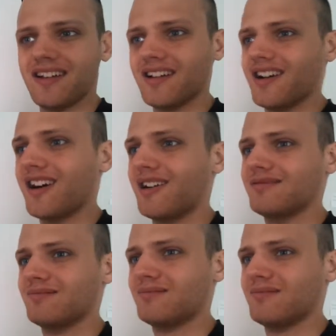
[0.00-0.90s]

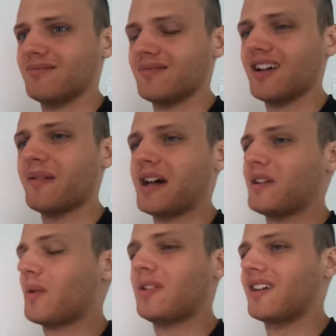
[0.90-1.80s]
I
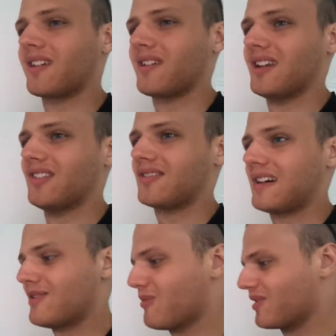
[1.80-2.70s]
know the younger kids have
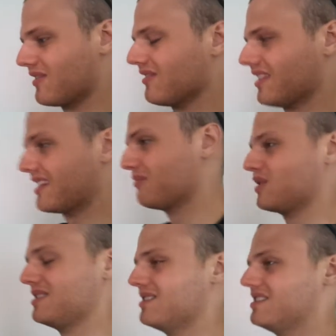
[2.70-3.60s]
come up with like
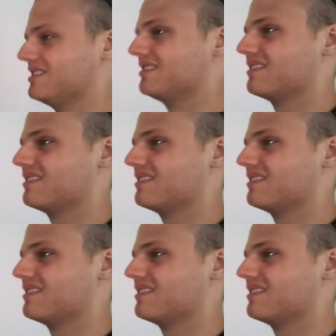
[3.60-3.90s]
completely